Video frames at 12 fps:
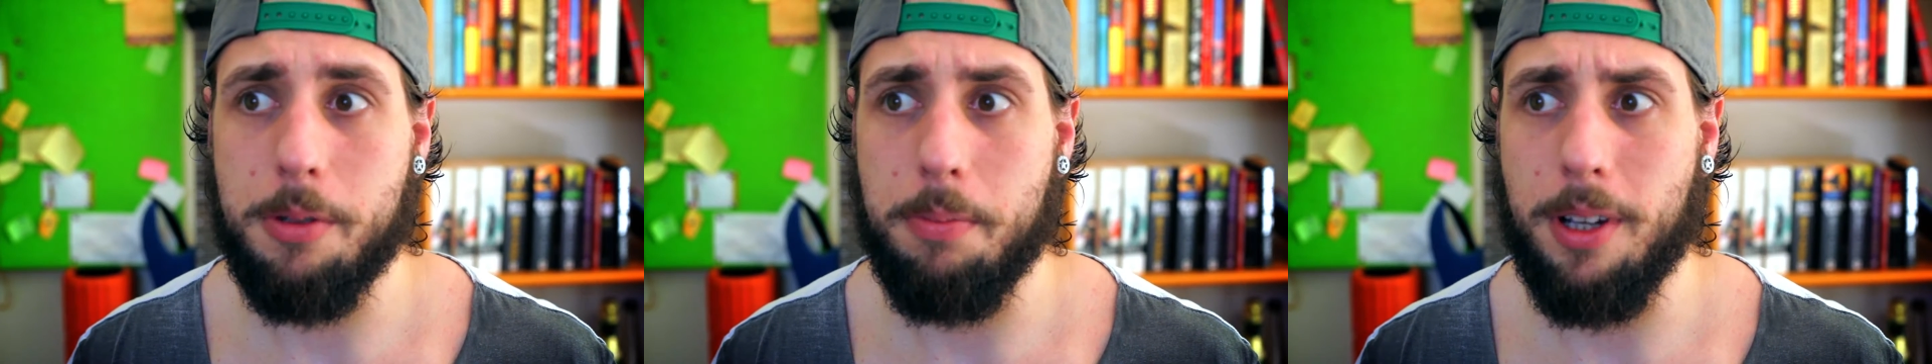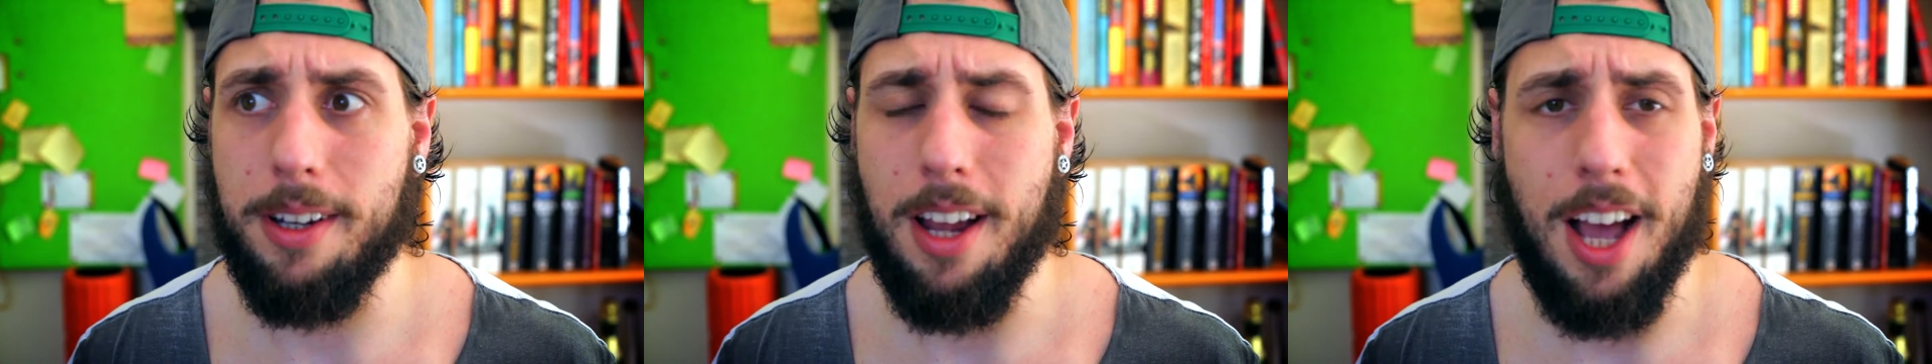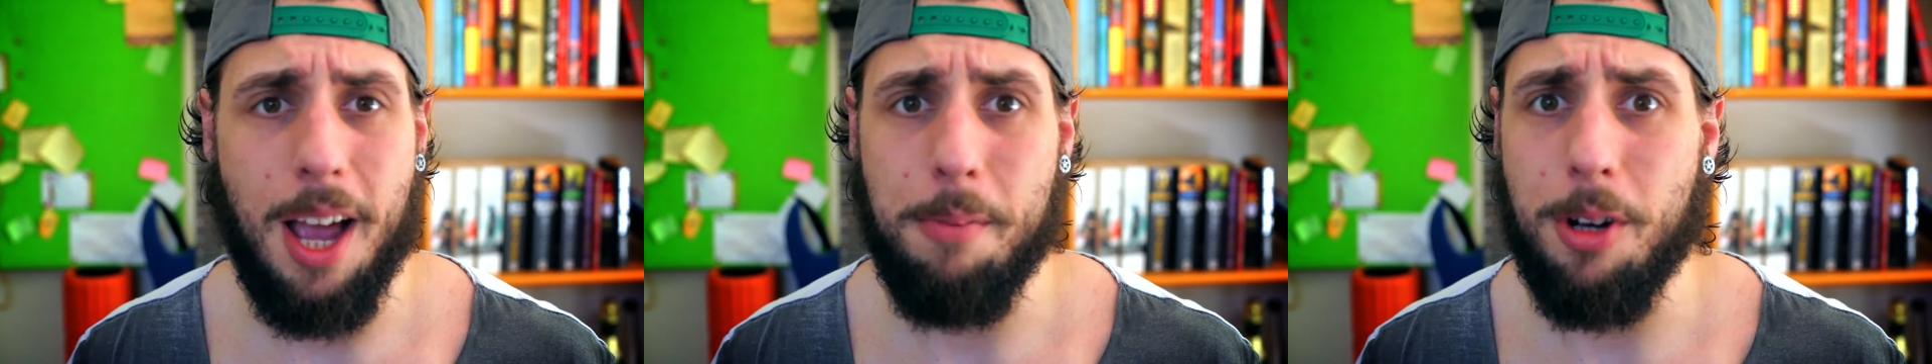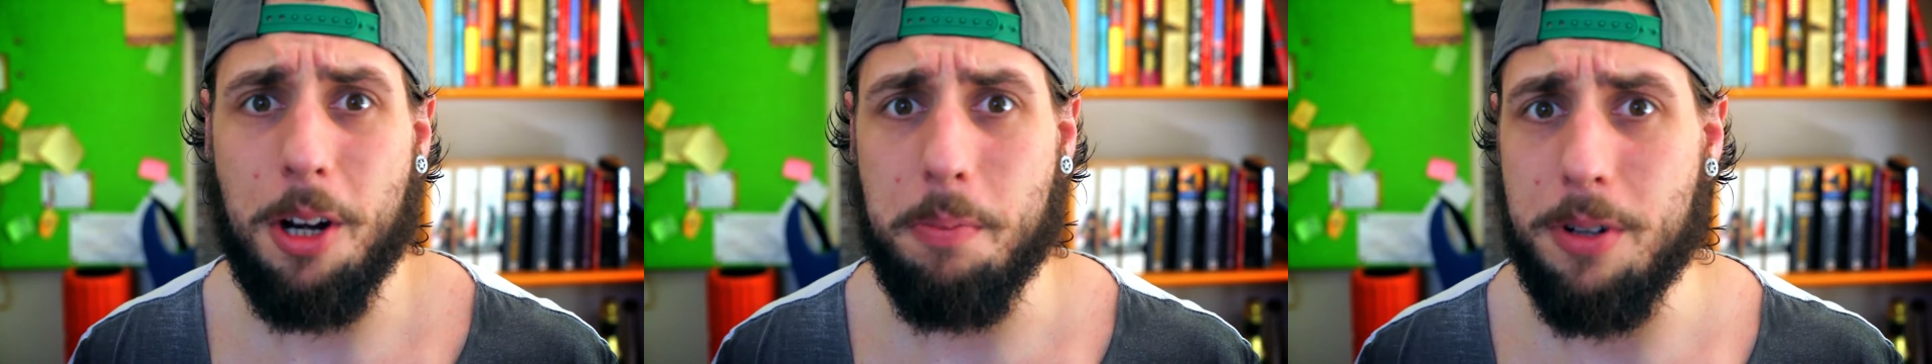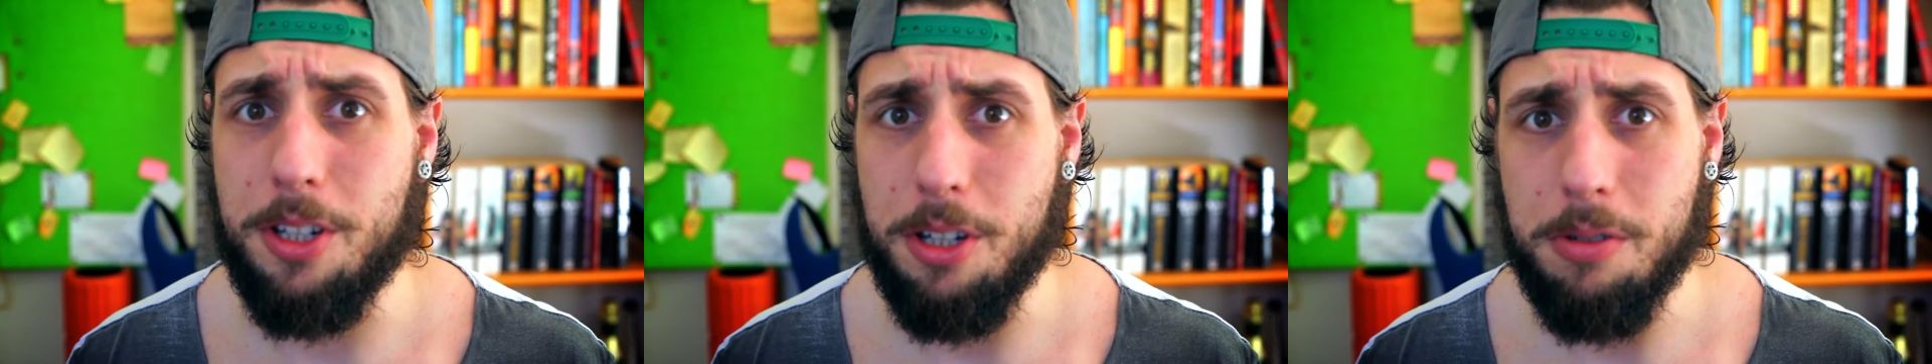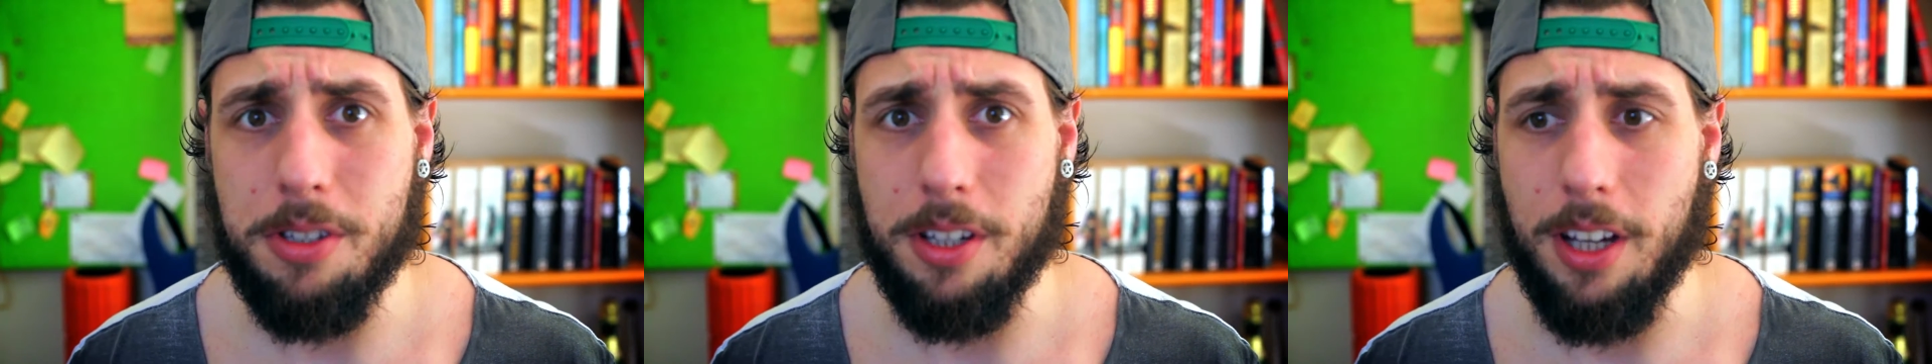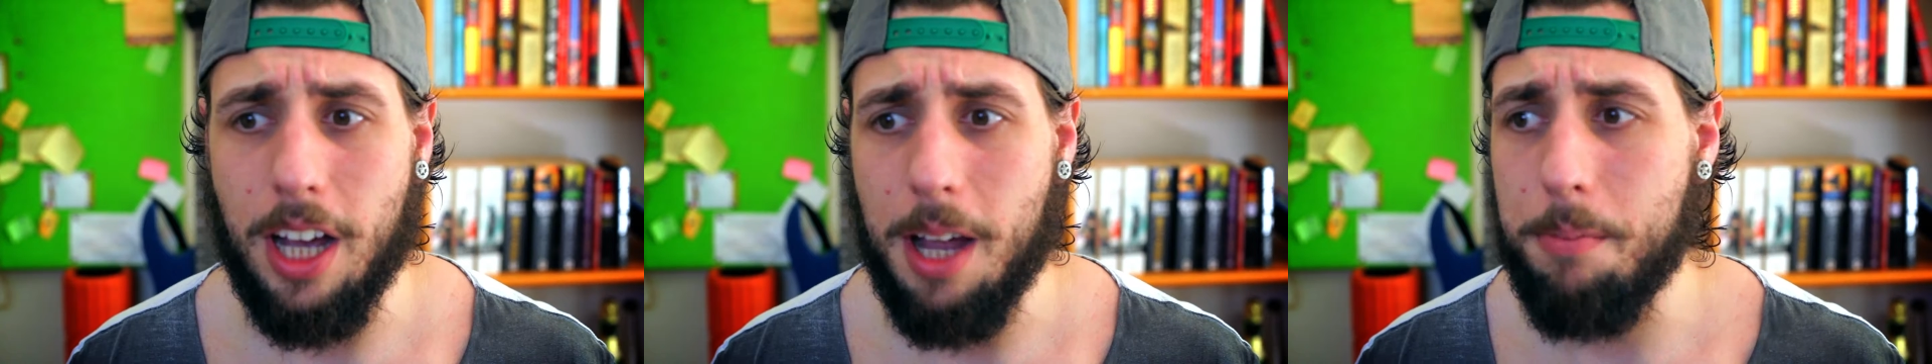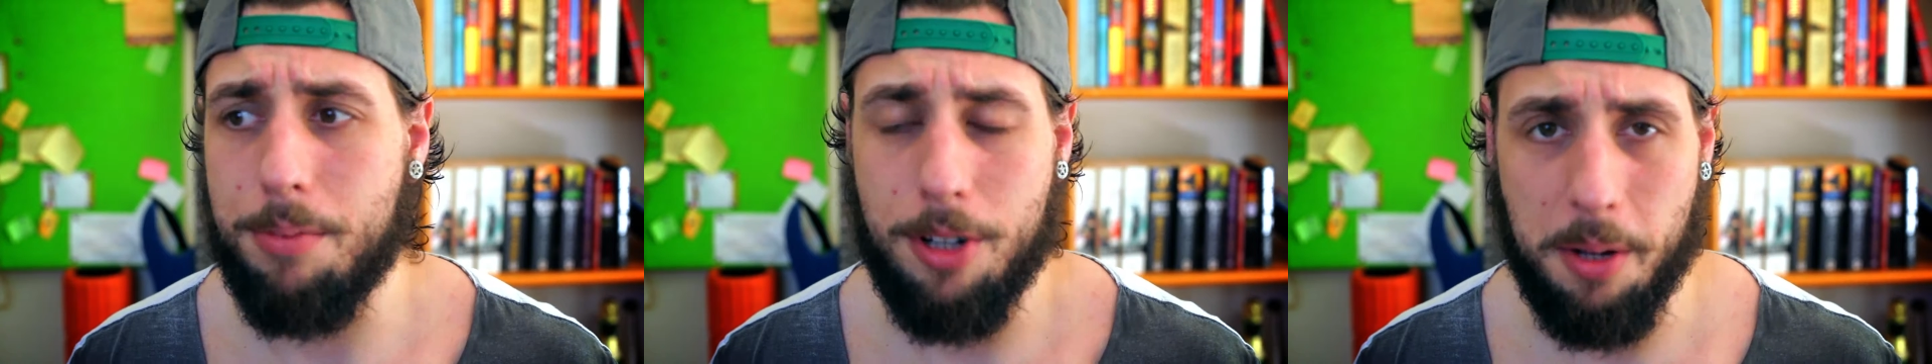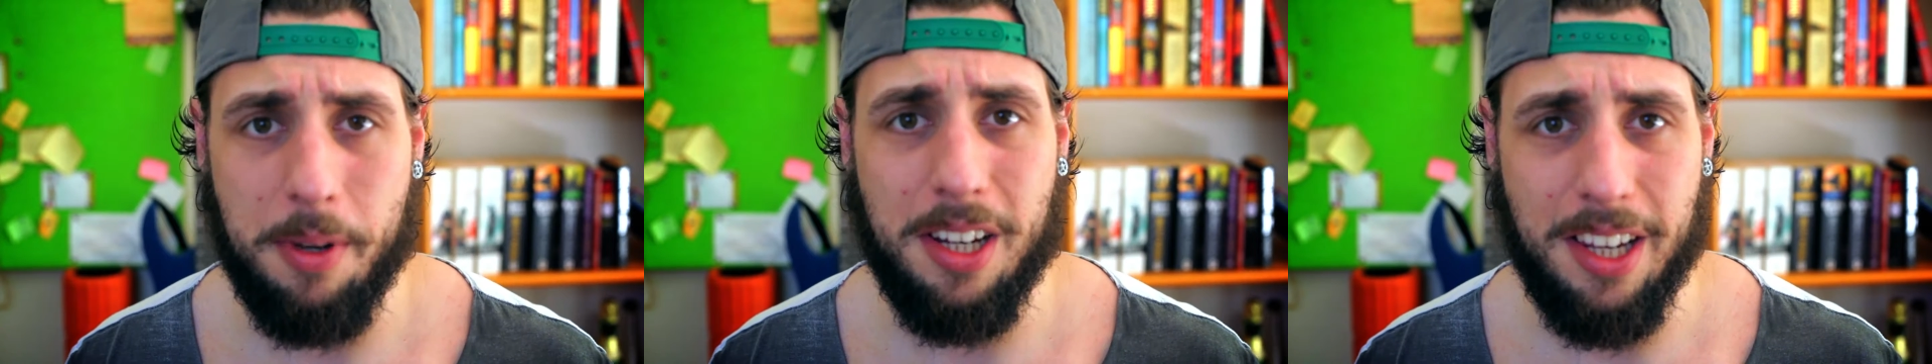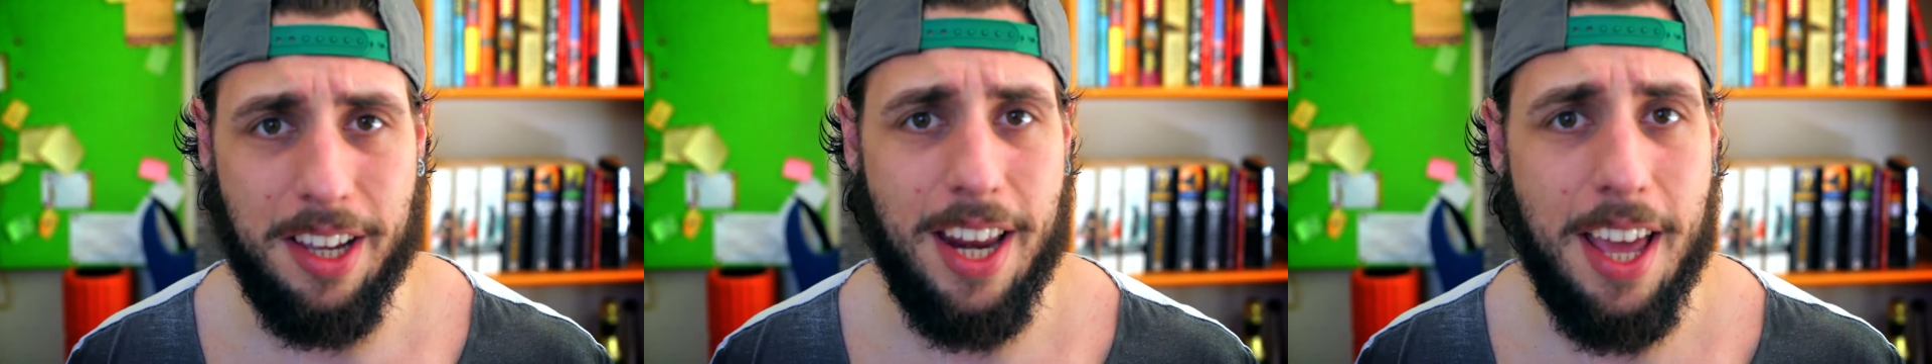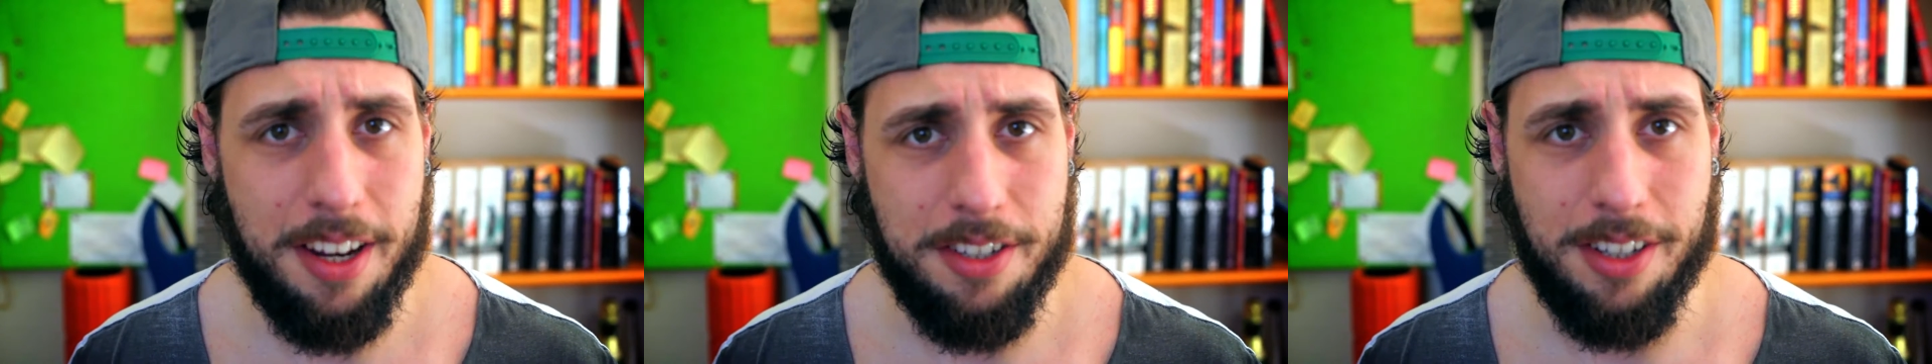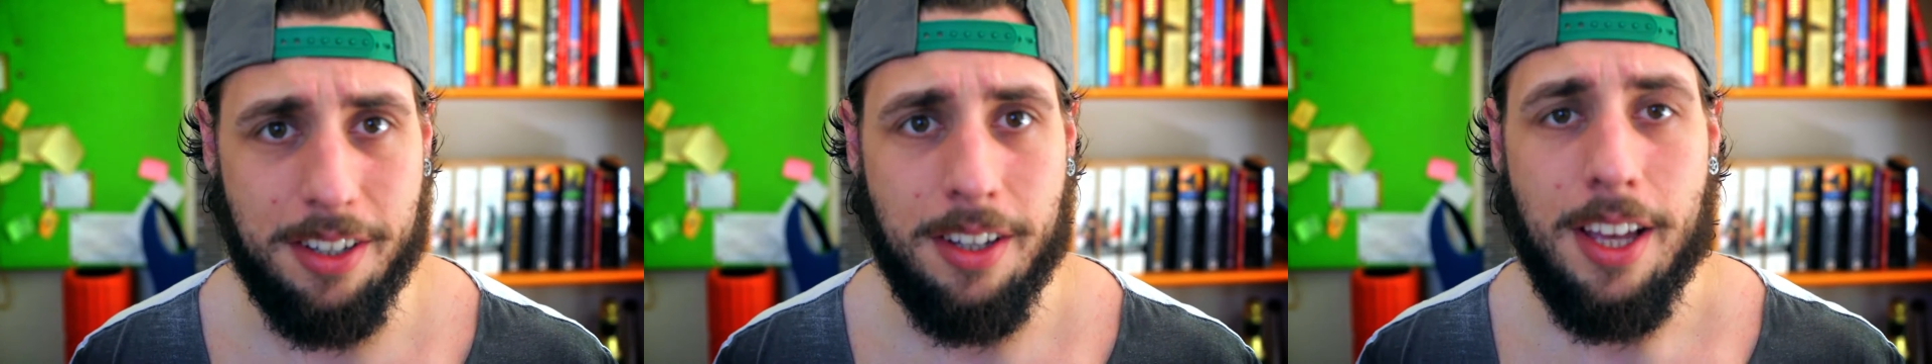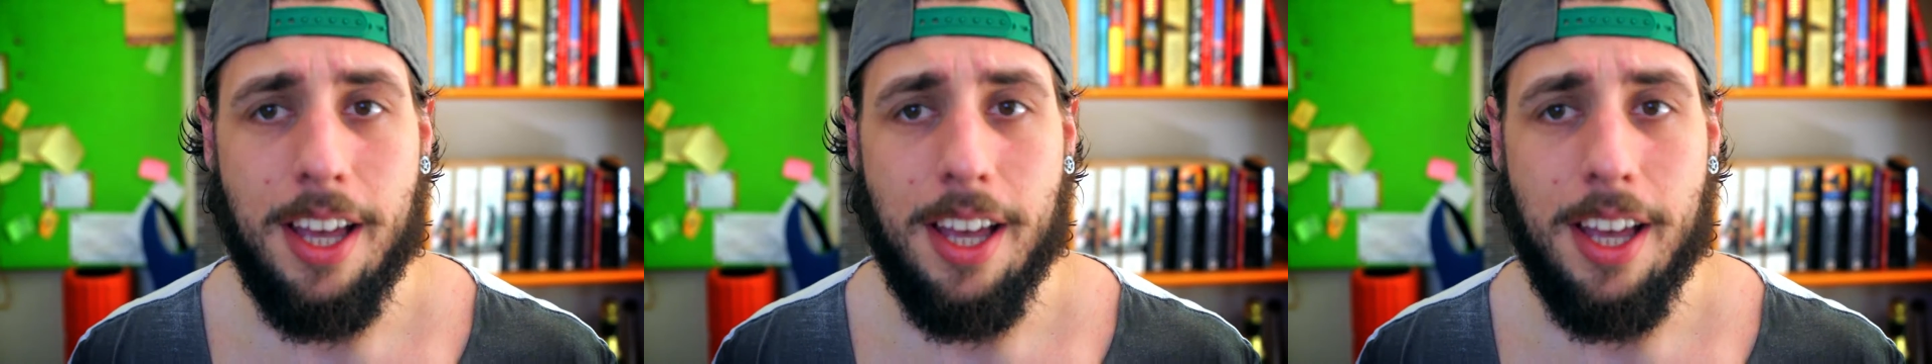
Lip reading: but I'm not a producer, I'm predominantly an editor.